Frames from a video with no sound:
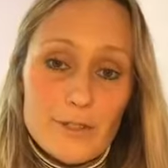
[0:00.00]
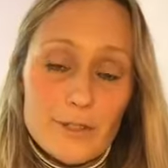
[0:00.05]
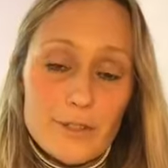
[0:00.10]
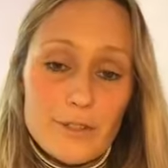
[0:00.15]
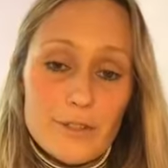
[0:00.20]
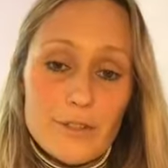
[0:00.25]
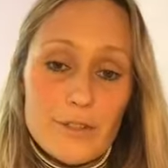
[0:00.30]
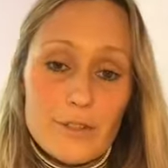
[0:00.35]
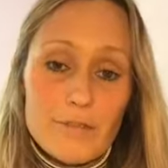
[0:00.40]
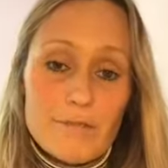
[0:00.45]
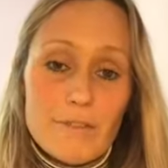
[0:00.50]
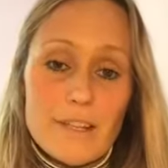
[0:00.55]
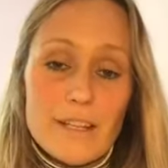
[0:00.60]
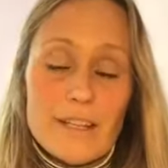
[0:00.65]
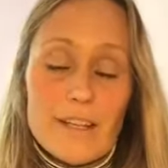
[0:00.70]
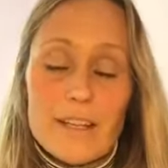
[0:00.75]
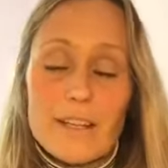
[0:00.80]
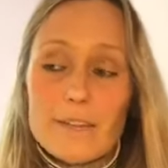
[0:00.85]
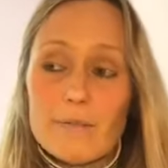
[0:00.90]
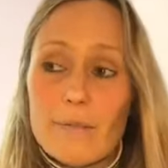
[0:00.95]
could read
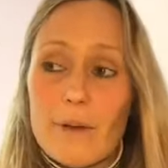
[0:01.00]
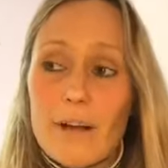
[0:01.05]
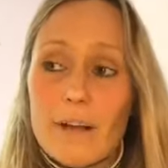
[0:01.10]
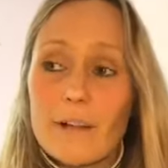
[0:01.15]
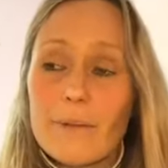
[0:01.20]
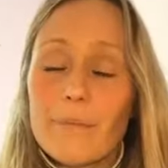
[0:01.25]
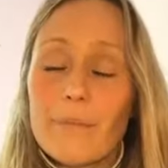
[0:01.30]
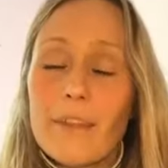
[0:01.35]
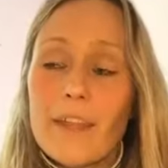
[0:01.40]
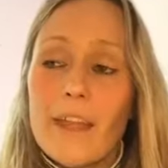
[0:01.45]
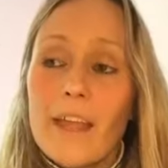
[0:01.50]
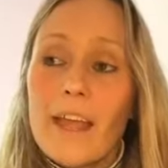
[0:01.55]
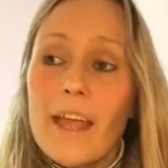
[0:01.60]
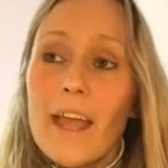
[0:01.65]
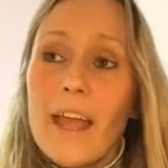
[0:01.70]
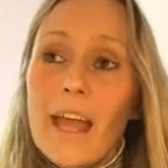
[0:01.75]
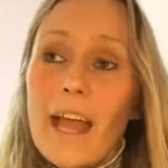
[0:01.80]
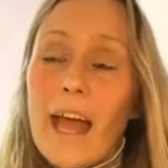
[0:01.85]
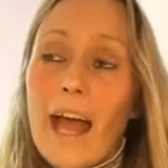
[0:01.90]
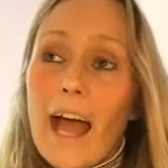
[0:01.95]
it as well.
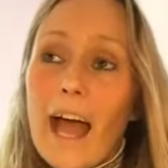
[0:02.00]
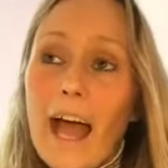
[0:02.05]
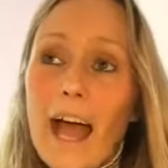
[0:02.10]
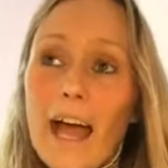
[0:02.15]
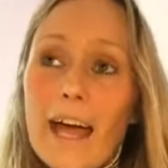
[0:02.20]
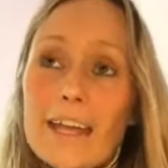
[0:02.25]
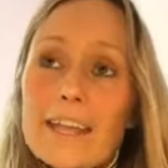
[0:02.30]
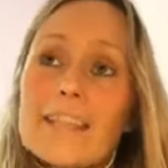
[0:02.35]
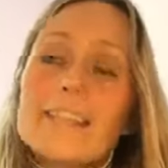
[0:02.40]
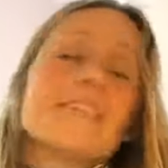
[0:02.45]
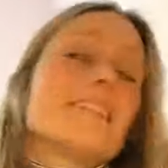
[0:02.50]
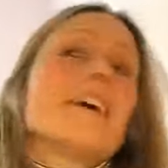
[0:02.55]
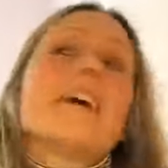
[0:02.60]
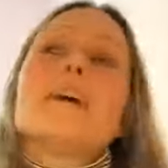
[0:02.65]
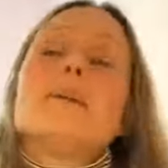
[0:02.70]
And